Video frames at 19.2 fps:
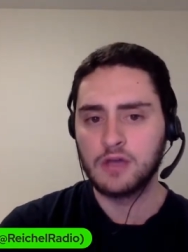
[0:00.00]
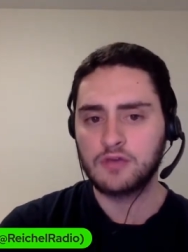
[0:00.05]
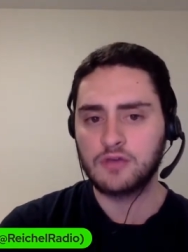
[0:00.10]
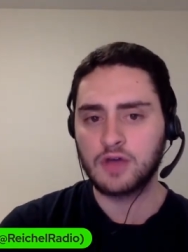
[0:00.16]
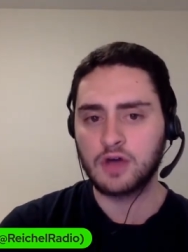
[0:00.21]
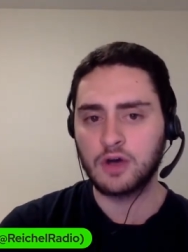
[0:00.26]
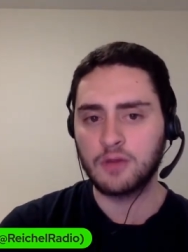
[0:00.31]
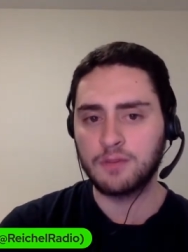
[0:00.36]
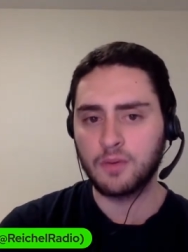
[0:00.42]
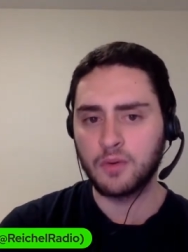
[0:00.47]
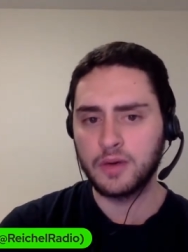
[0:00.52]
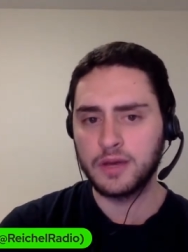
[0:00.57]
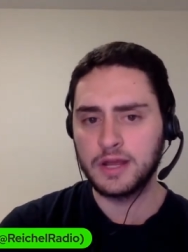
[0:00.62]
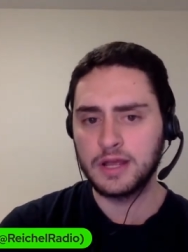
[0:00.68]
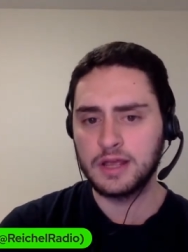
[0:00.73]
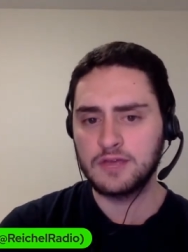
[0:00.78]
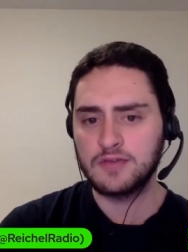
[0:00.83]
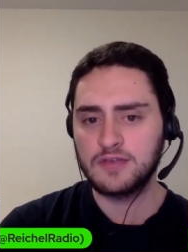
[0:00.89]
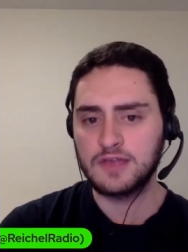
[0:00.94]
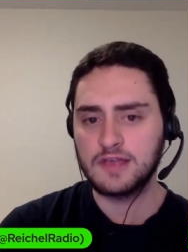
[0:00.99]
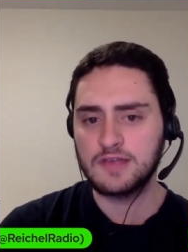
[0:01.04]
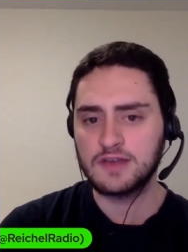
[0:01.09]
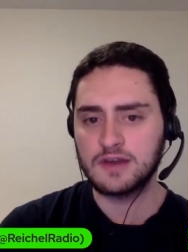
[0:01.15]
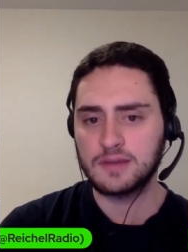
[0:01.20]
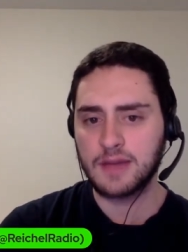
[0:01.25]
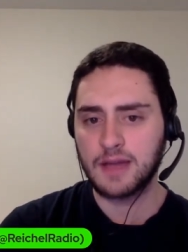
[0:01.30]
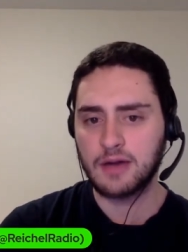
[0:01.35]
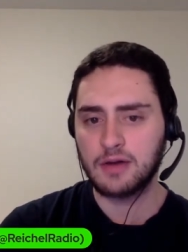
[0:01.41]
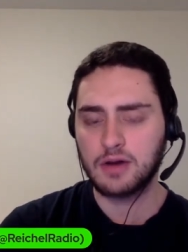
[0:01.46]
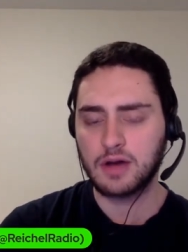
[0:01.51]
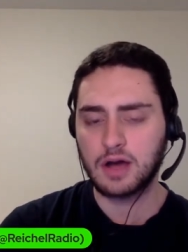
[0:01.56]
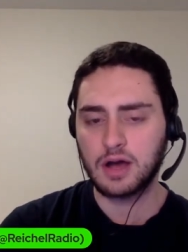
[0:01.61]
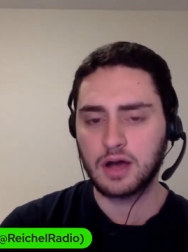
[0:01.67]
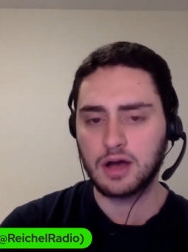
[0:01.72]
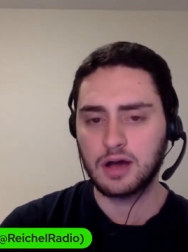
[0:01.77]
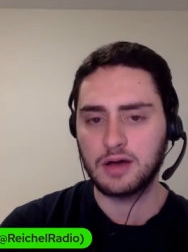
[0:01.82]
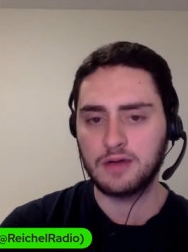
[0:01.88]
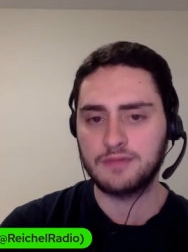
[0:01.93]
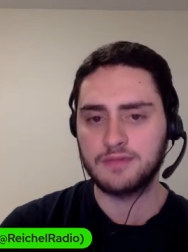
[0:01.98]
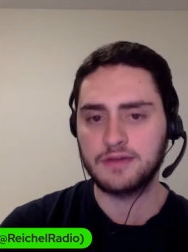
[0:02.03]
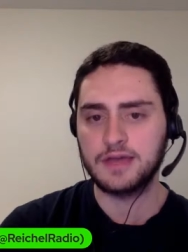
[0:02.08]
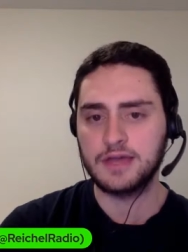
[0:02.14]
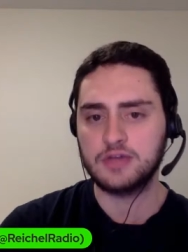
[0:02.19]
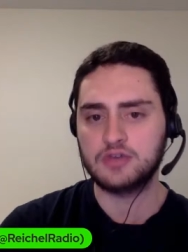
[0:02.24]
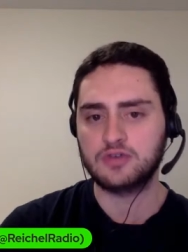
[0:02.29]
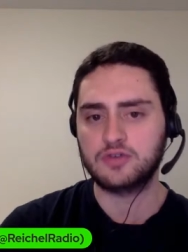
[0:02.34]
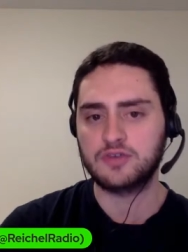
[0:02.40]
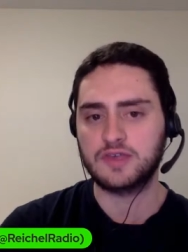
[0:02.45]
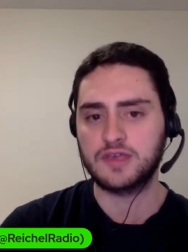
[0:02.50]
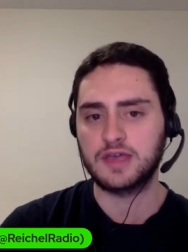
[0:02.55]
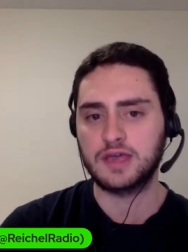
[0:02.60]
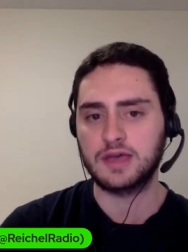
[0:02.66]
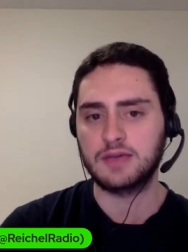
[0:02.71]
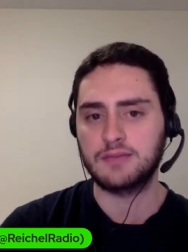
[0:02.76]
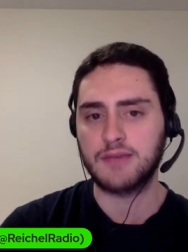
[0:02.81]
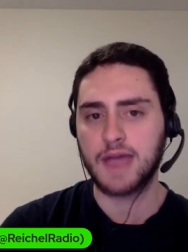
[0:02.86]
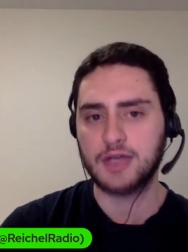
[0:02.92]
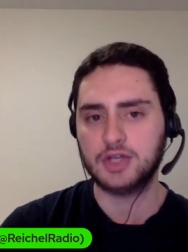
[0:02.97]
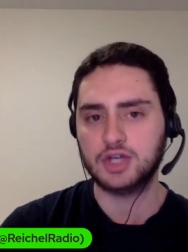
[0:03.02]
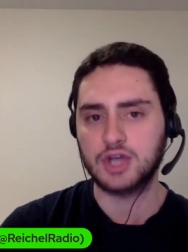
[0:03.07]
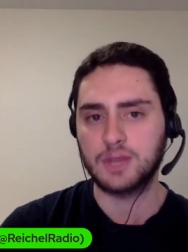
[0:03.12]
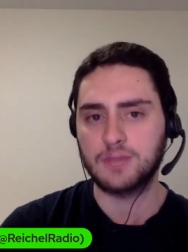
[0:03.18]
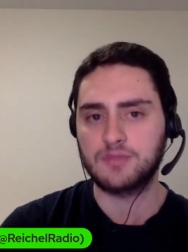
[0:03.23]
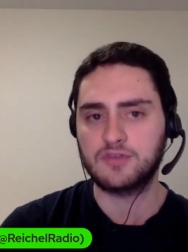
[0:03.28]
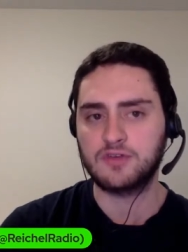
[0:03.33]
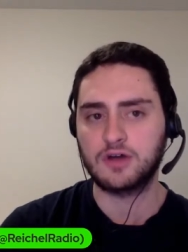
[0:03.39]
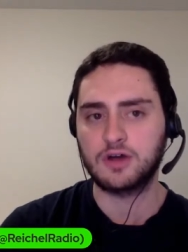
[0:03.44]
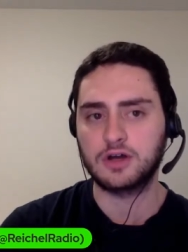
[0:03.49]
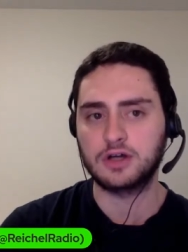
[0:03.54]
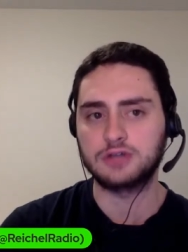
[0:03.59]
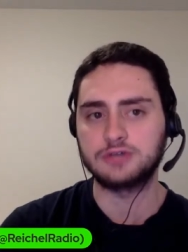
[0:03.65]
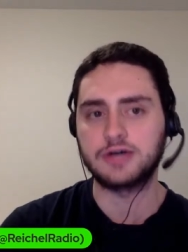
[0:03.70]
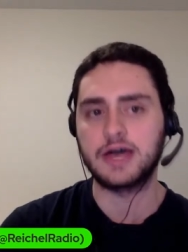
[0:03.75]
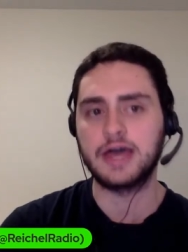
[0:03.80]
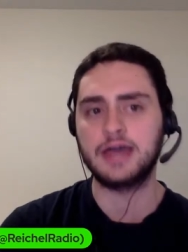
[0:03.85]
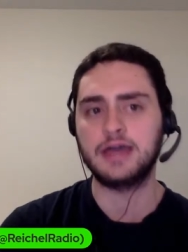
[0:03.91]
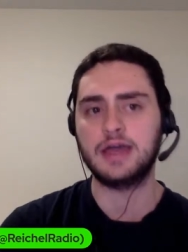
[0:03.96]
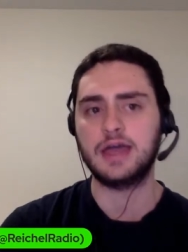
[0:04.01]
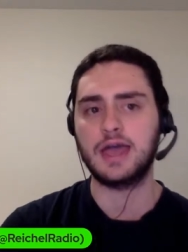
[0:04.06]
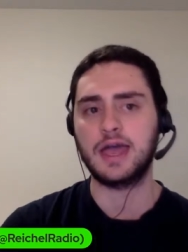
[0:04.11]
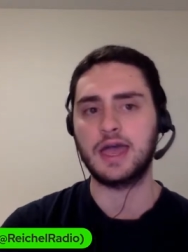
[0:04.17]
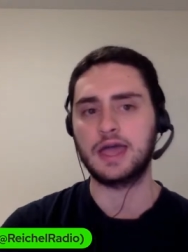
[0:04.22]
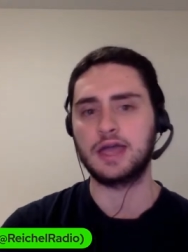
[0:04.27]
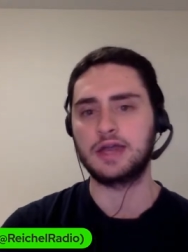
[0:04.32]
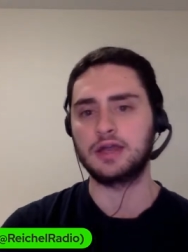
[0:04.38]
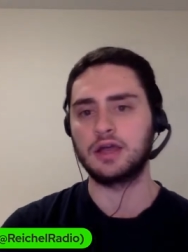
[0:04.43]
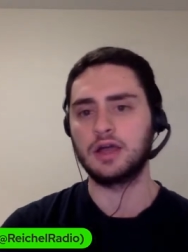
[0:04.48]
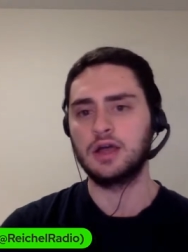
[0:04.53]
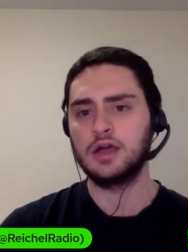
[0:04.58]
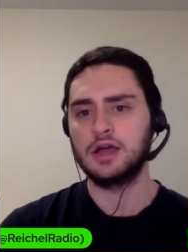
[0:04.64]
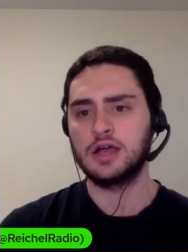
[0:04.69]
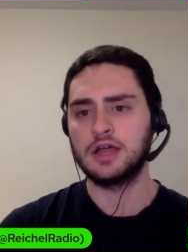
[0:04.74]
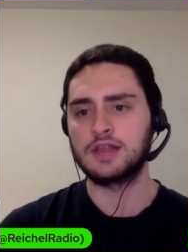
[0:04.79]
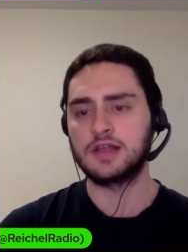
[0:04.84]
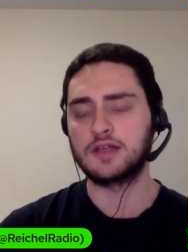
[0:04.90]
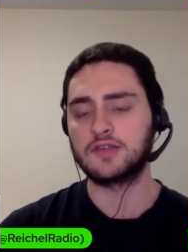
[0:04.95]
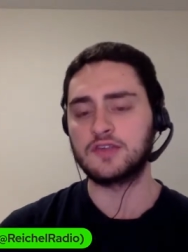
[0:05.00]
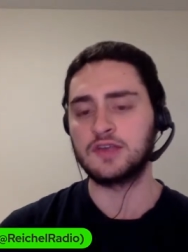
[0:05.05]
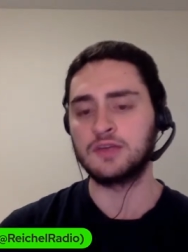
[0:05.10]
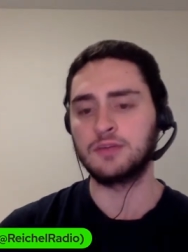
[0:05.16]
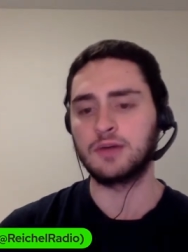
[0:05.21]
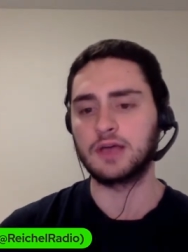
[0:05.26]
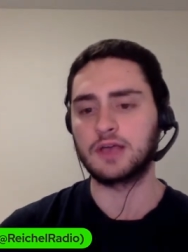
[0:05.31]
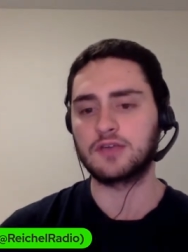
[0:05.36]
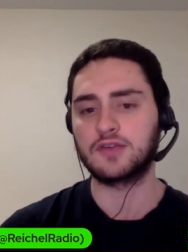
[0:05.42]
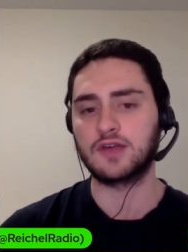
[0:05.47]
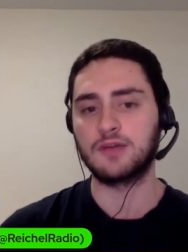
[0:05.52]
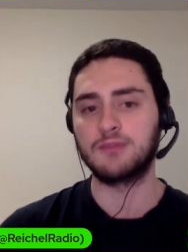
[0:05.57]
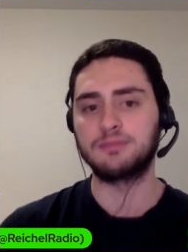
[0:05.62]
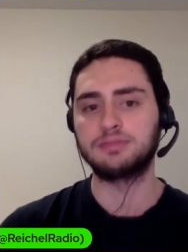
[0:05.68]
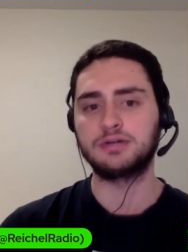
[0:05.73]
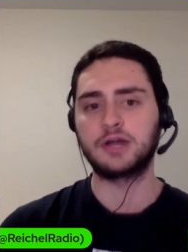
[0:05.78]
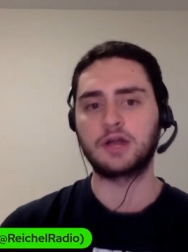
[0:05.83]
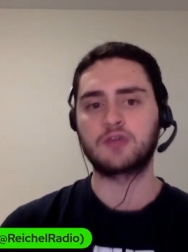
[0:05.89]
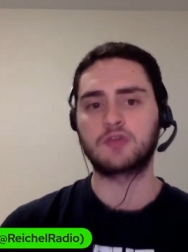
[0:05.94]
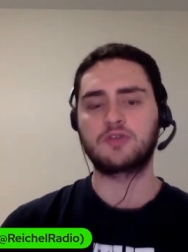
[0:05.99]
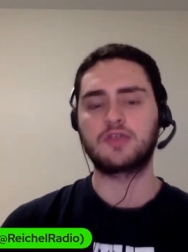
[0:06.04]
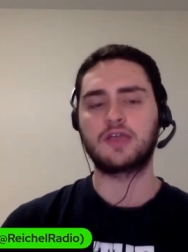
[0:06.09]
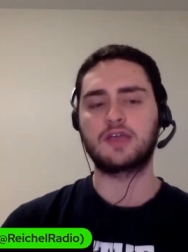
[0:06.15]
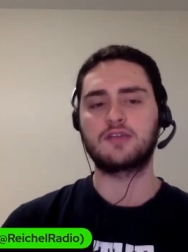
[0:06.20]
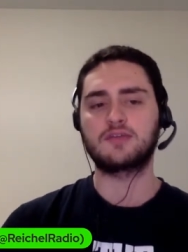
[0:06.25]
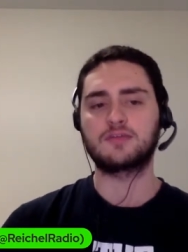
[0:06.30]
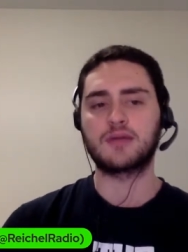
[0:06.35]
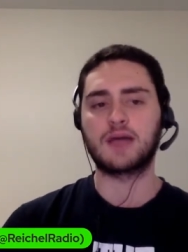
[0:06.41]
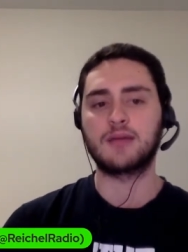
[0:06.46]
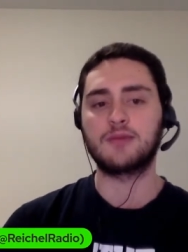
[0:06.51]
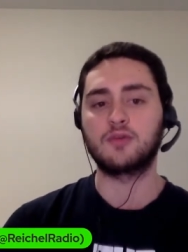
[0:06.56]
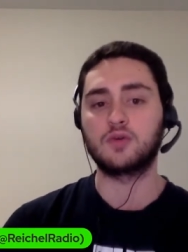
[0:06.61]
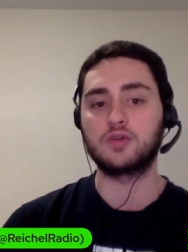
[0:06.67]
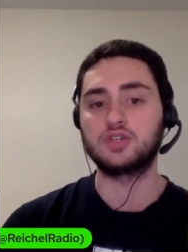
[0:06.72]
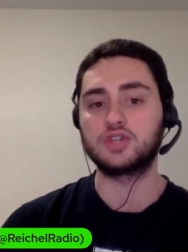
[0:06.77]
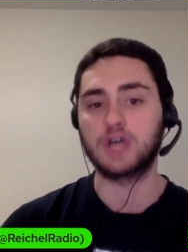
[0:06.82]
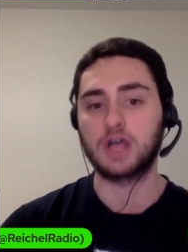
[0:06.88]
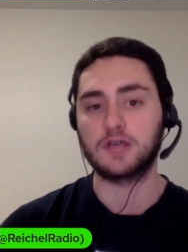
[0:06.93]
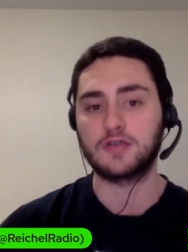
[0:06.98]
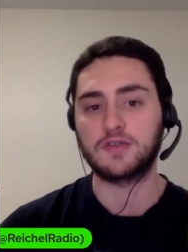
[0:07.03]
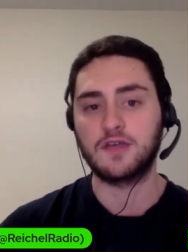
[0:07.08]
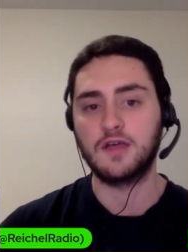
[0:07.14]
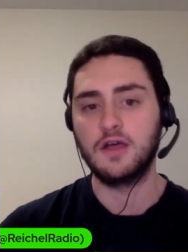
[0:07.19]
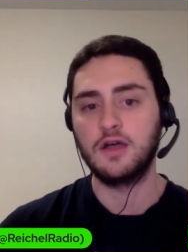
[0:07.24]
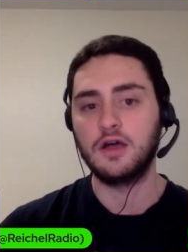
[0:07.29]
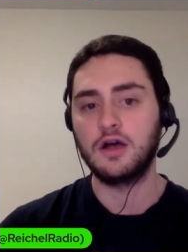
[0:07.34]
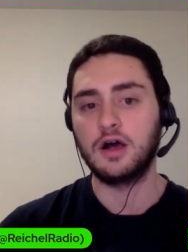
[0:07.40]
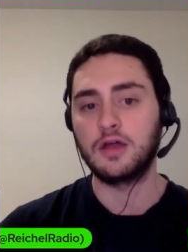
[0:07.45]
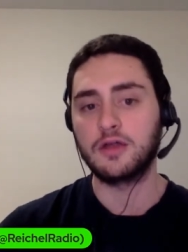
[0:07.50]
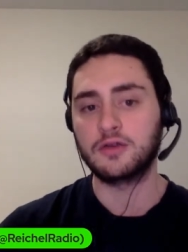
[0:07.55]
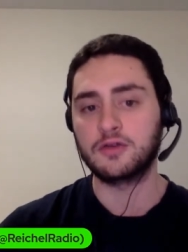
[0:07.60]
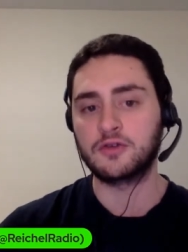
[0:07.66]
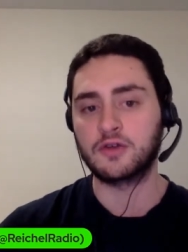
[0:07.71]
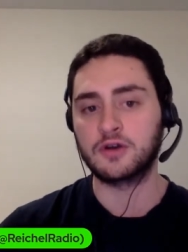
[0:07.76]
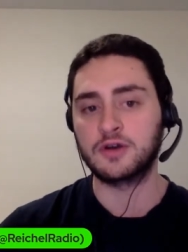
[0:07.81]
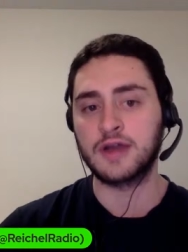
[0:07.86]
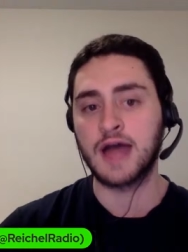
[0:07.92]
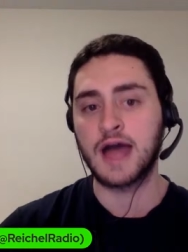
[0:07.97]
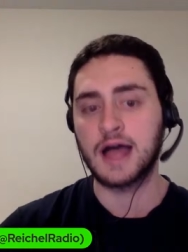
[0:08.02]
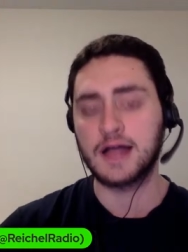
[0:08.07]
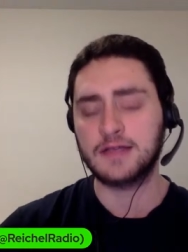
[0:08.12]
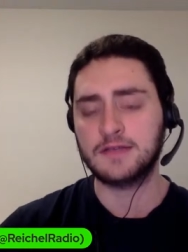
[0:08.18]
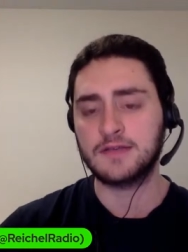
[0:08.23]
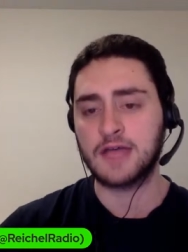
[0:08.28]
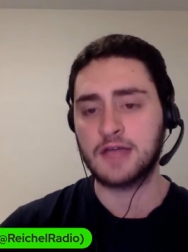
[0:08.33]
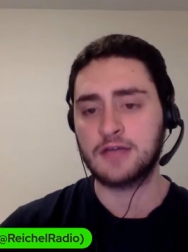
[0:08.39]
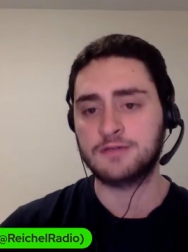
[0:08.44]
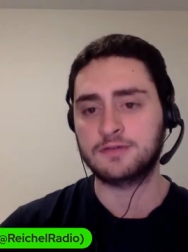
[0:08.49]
So point is, decent amount of interesting matchups on clay. And it does seem like some players are taking some time to adjust. Others are not.